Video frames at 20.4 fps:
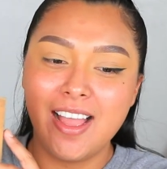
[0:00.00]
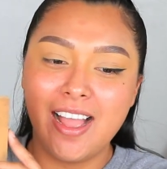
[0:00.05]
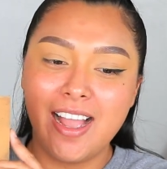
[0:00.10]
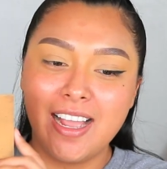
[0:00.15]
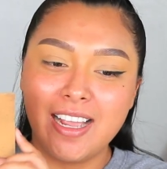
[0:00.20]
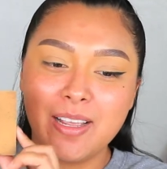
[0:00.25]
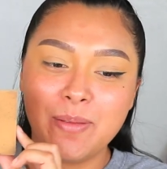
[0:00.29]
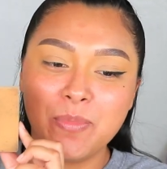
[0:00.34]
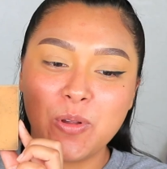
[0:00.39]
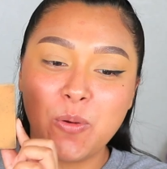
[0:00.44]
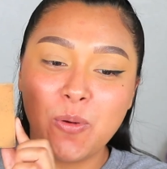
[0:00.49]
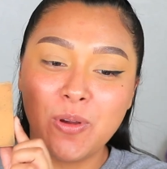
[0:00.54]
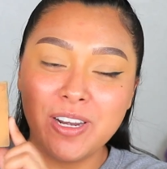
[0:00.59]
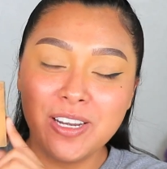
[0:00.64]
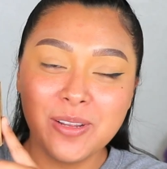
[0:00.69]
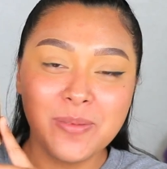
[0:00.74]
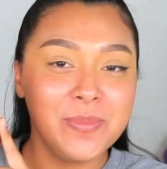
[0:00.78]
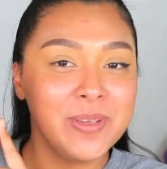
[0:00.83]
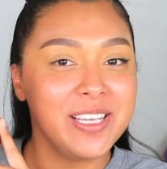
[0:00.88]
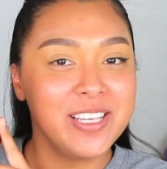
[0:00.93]
I'm
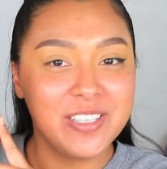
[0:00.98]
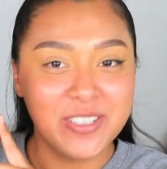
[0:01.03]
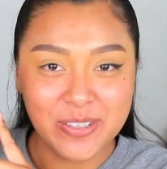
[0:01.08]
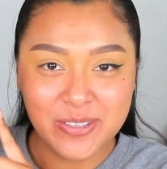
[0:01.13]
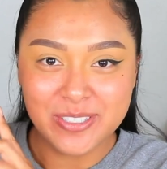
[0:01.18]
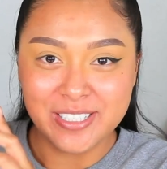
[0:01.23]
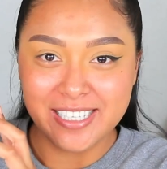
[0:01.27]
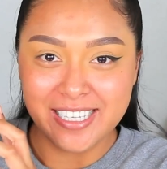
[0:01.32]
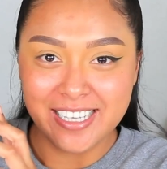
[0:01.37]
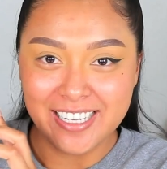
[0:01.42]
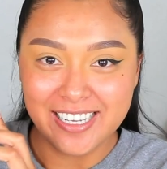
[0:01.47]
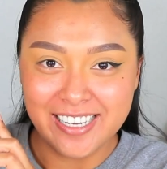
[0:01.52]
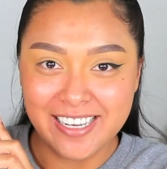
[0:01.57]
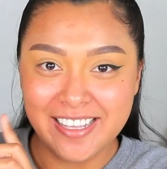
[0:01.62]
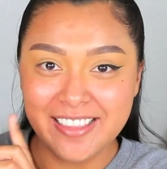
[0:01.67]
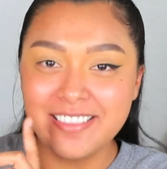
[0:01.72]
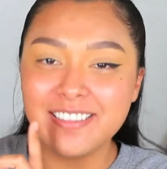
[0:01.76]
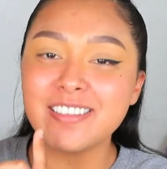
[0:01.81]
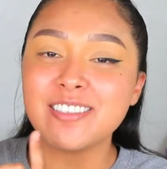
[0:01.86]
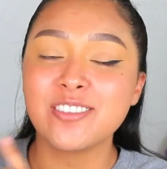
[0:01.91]
going to be
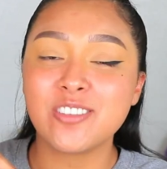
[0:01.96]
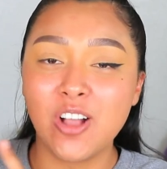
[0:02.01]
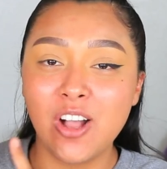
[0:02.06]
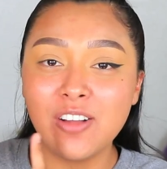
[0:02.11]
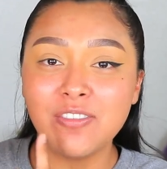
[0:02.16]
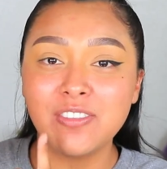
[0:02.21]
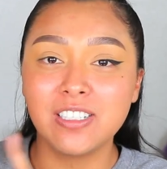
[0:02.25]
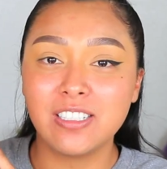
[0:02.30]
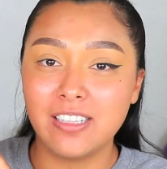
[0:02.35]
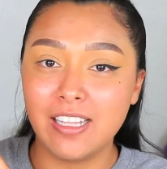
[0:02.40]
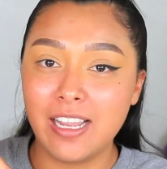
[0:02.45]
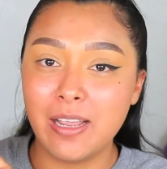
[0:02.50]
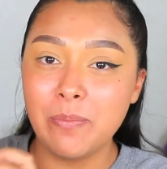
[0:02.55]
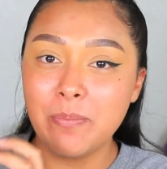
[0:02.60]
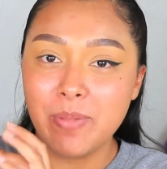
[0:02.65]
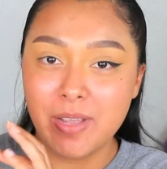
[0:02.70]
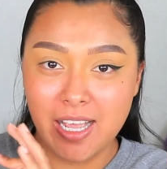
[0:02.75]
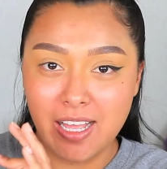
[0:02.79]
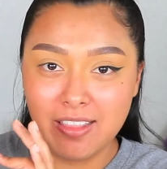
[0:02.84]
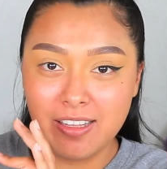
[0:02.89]
using the Soft
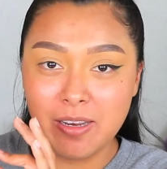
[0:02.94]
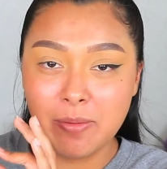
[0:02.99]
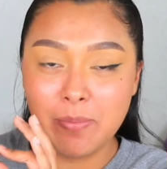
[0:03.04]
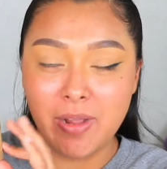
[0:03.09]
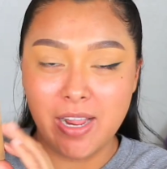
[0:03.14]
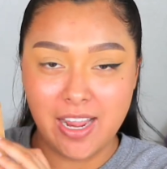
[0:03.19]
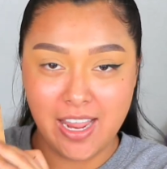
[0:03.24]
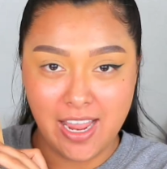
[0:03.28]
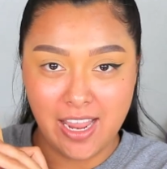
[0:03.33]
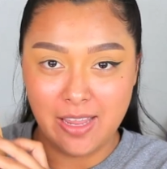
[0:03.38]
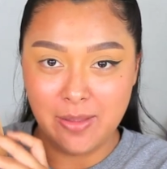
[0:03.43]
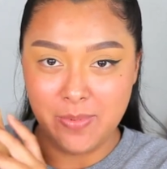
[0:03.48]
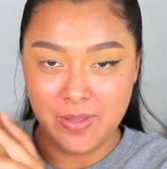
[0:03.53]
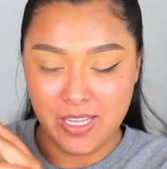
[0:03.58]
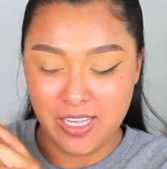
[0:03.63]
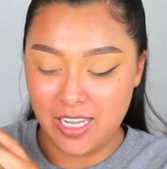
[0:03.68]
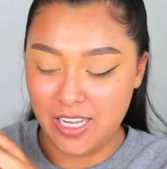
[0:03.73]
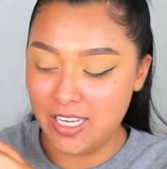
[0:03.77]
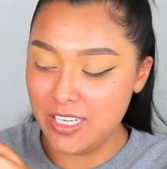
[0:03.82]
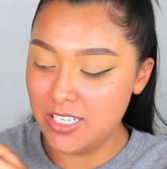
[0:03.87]
Glam palette by
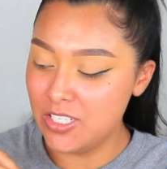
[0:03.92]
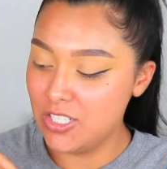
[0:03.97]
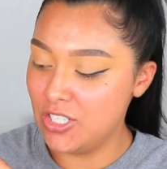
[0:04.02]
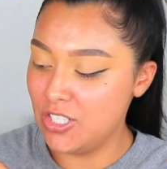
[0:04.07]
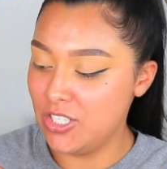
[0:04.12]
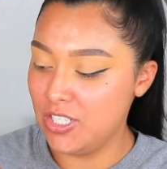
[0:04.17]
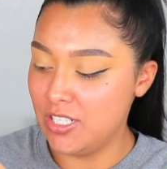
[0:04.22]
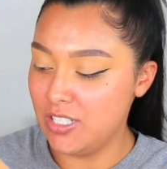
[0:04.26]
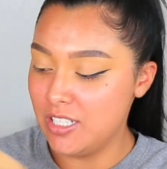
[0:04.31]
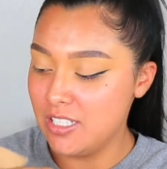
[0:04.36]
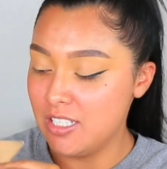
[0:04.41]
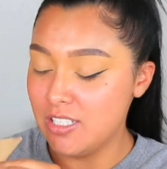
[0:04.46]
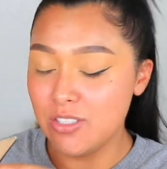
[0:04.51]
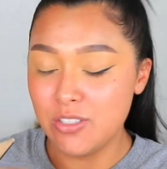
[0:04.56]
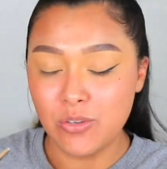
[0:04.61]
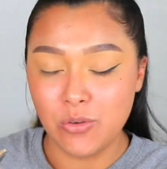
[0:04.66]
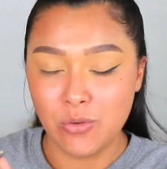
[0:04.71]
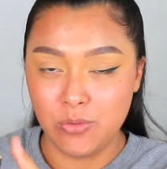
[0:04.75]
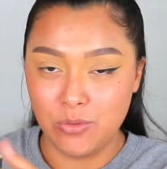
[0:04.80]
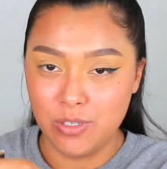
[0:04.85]
ABH. This is
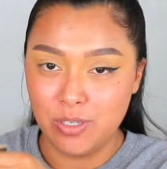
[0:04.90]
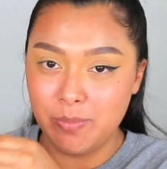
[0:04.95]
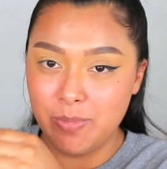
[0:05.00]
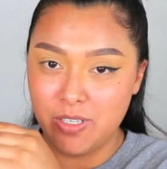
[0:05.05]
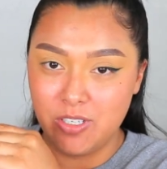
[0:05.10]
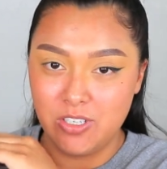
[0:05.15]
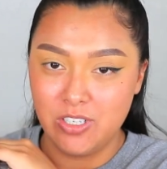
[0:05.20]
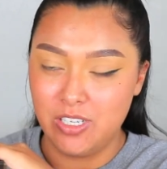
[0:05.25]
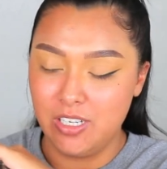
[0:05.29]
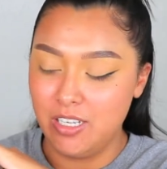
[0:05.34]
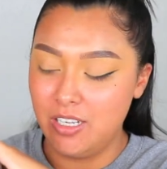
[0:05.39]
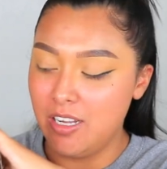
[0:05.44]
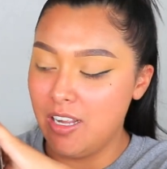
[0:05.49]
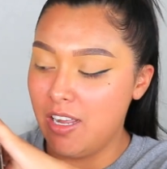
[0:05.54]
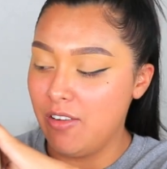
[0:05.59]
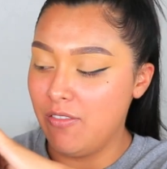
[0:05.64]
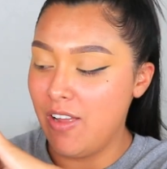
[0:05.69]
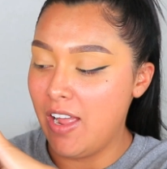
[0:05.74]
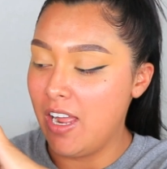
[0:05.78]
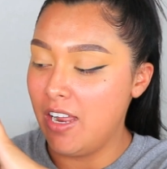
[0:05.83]
an oldie but goodie.
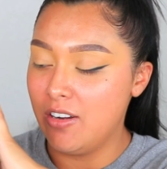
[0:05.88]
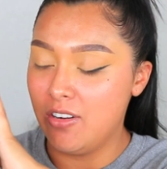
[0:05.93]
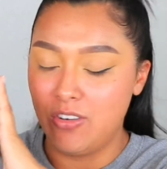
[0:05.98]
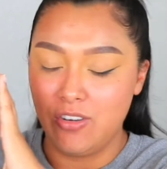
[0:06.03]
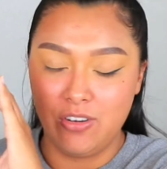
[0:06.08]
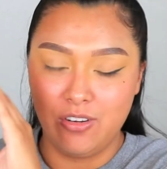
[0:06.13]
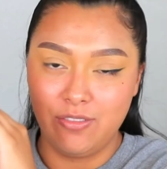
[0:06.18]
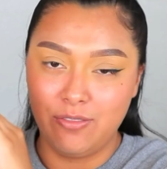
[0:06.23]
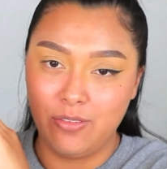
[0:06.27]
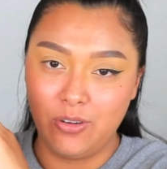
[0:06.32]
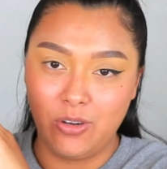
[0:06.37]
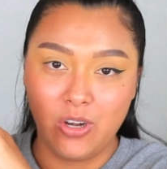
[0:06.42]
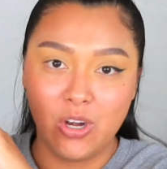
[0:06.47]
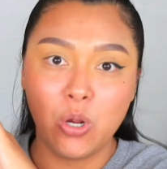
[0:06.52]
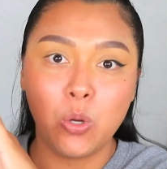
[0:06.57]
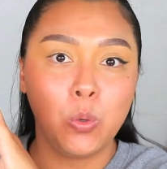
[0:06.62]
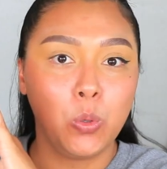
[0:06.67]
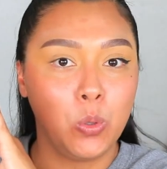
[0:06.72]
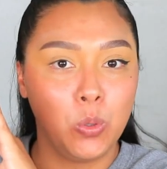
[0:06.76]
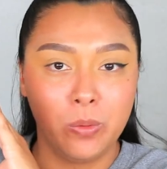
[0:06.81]
I've had her for
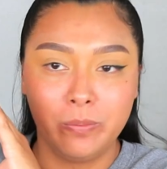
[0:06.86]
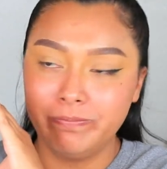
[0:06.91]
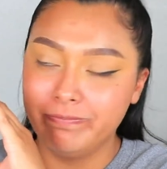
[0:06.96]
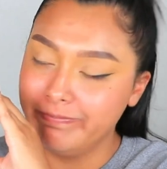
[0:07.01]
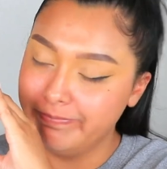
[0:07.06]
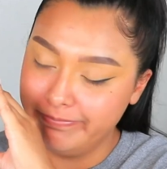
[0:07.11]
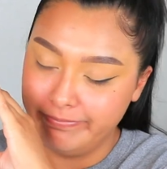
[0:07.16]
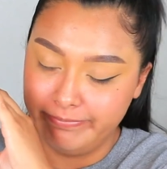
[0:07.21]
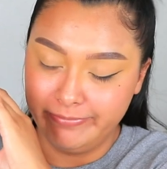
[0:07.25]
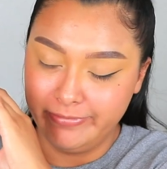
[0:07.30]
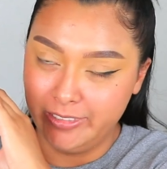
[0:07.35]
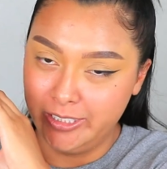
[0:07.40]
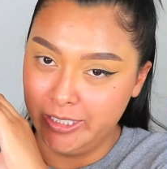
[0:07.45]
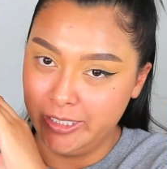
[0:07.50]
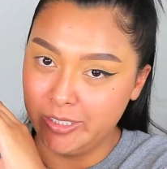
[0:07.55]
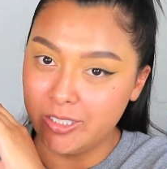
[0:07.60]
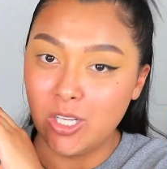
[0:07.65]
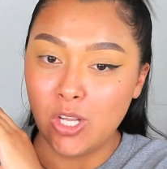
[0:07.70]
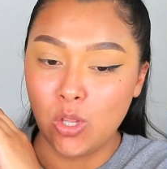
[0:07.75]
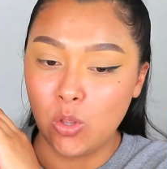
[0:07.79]

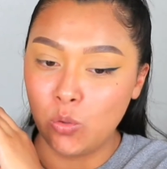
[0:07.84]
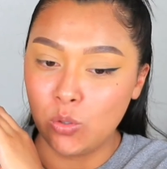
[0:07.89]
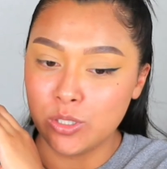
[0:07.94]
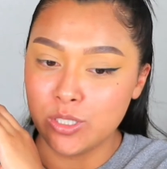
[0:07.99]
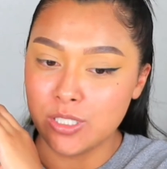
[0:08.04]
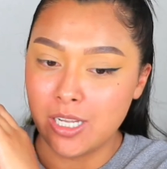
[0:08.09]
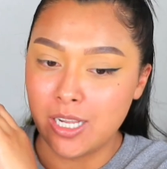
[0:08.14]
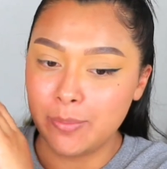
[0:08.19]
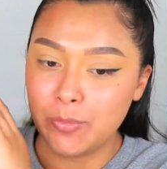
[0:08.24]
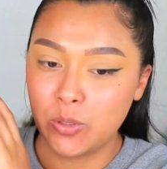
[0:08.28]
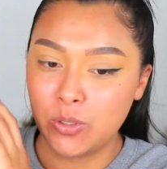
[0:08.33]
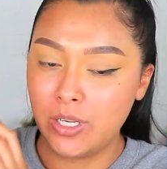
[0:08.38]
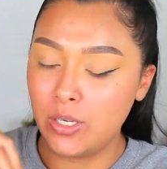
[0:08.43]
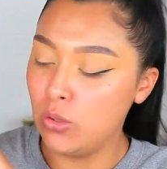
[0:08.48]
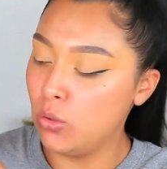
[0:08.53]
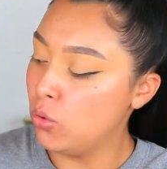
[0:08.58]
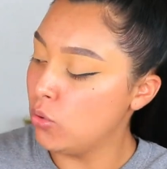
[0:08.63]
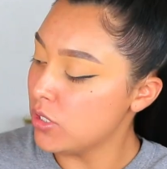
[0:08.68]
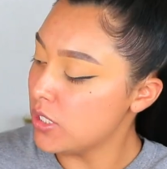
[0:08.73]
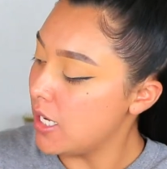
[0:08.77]
a long
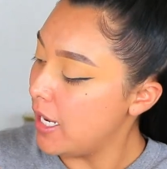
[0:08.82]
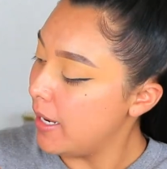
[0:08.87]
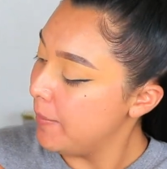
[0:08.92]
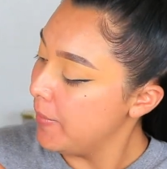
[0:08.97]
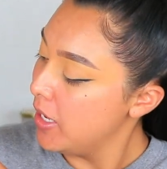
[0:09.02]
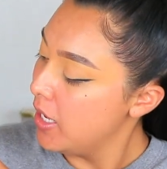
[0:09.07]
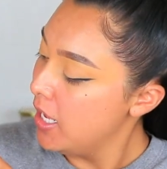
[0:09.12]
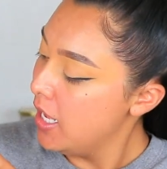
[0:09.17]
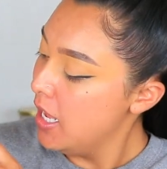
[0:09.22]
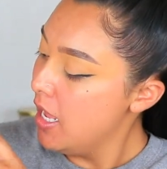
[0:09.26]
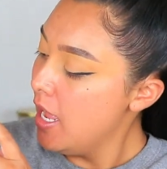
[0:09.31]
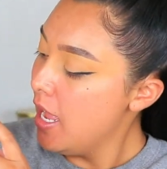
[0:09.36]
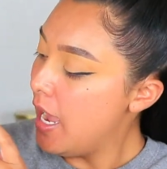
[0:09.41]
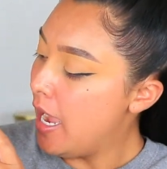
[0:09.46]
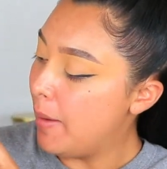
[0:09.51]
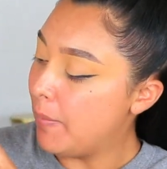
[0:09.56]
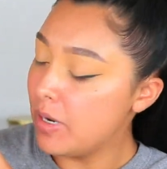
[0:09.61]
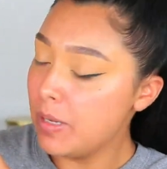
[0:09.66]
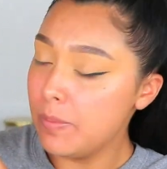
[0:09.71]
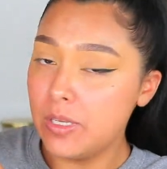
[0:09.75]
time.
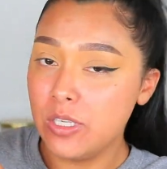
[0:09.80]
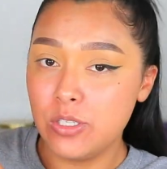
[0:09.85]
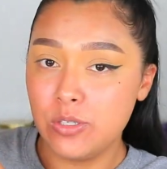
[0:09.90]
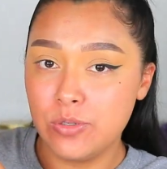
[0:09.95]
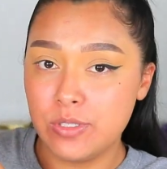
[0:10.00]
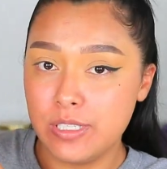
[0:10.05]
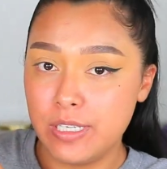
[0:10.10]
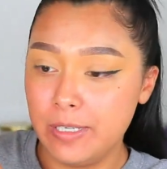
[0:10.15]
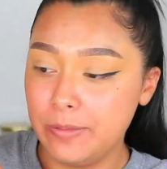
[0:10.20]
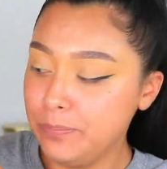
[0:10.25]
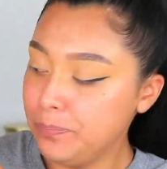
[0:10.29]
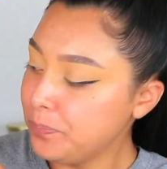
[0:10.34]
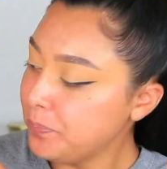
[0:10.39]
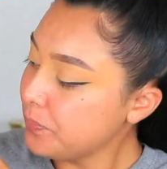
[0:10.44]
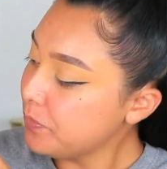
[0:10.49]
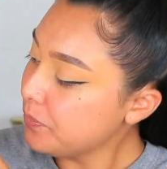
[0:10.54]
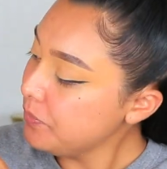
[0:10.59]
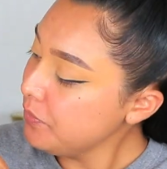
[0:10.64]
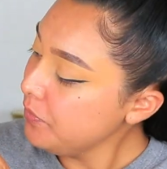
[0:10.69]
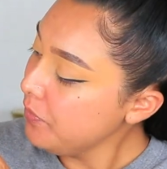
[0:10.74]
I'm going to be using
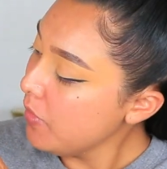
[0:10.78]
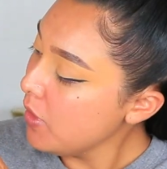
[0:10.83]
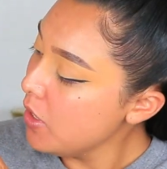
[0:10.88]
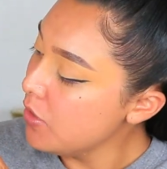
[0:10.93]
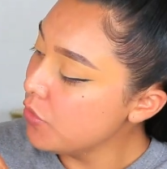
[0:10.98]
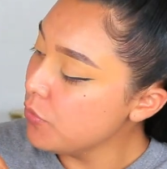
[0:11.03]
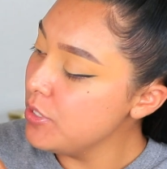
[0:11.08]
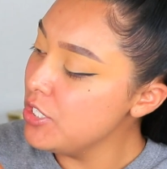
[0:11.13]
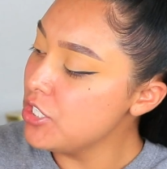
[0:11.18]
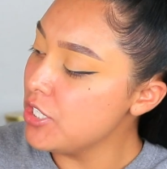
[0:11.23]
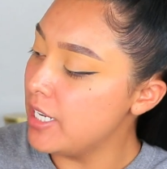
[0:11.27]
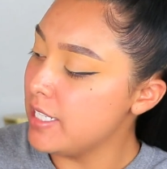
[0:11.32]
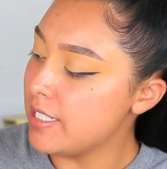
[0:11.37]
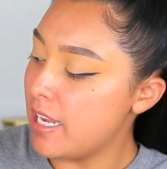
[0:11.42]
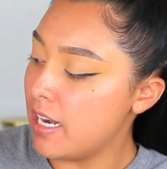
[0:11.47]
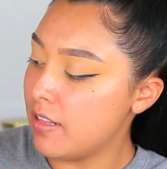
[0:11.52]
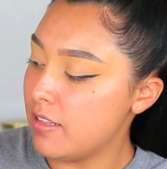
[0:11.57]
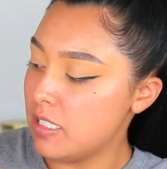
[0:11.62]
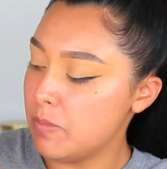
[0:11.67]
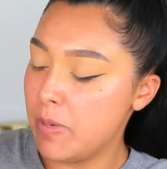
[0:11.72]
three shades
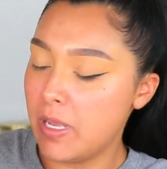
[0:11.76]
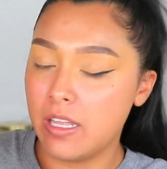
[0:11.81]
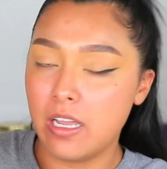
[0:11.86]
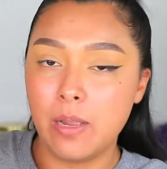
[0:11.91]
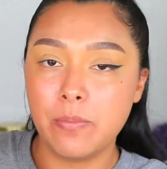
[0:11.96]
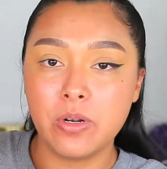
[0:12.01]
out of this palette.